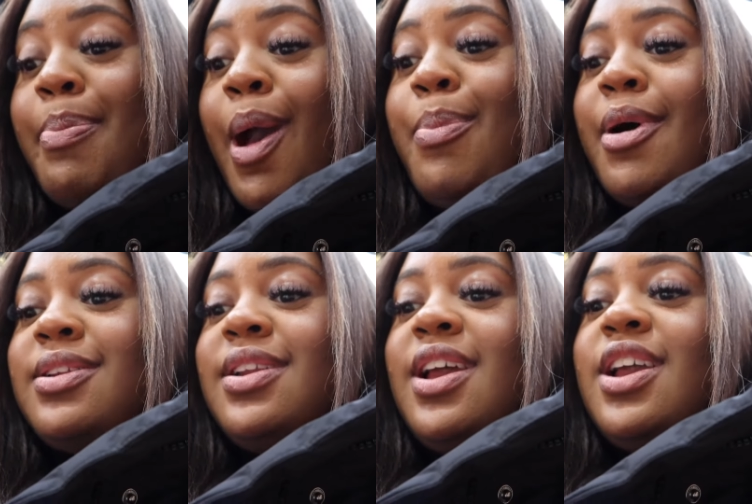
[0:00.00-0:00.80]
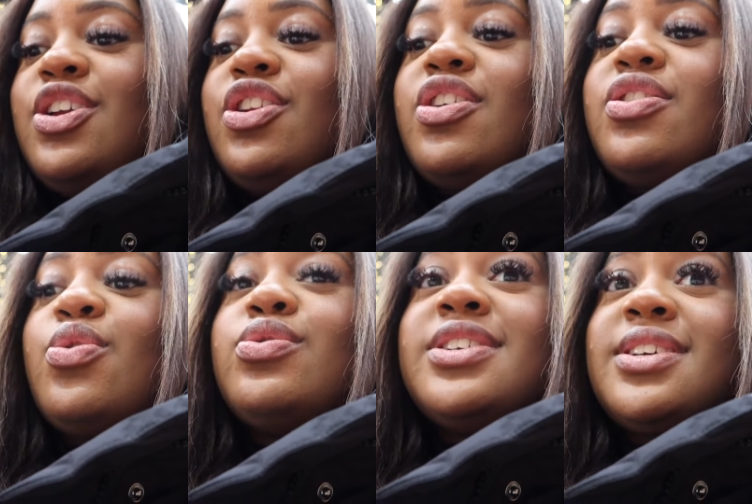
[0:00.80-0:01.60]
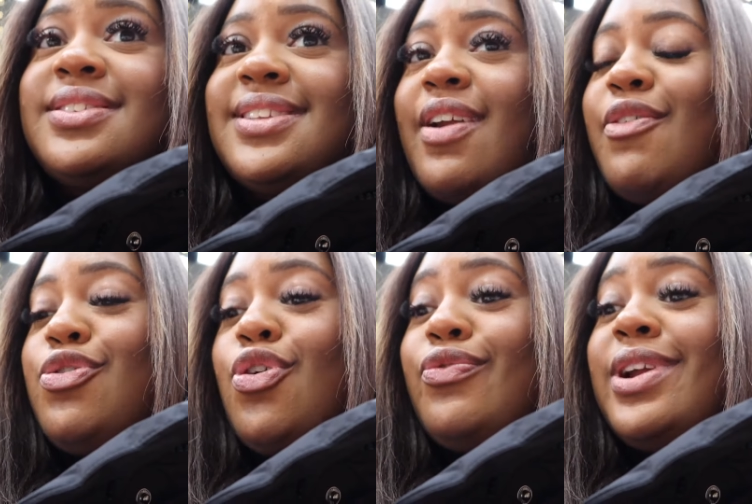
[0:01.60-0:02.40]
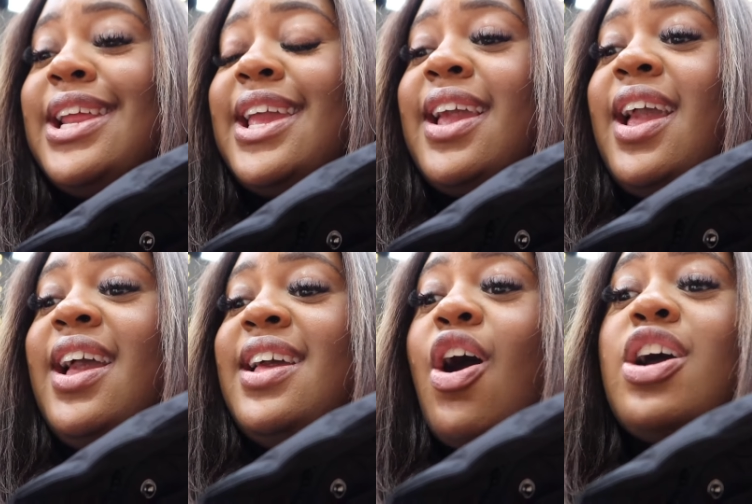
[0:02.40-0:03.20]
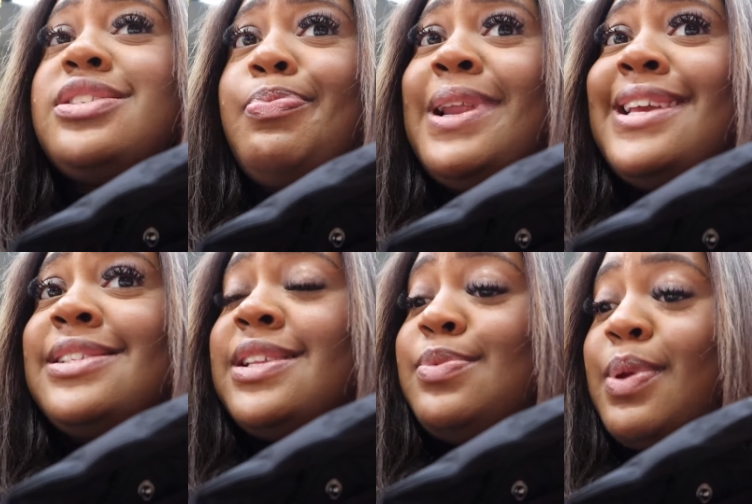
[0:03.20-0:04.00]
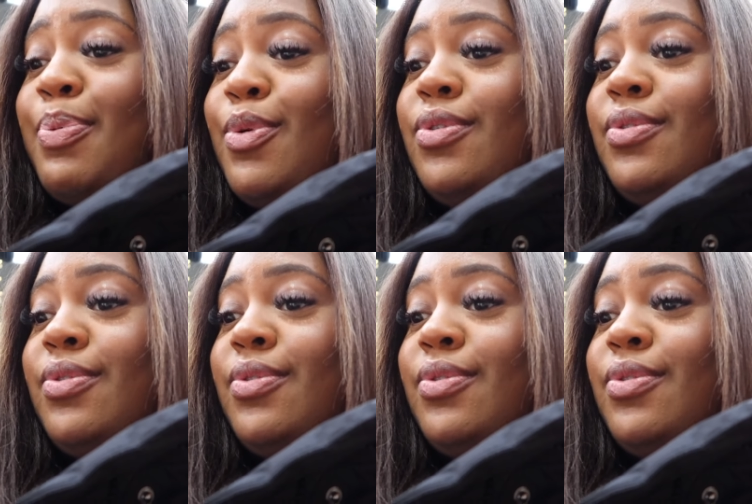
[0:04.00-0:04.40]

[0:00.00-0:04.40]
you know, the audience here are not really hard to please these people.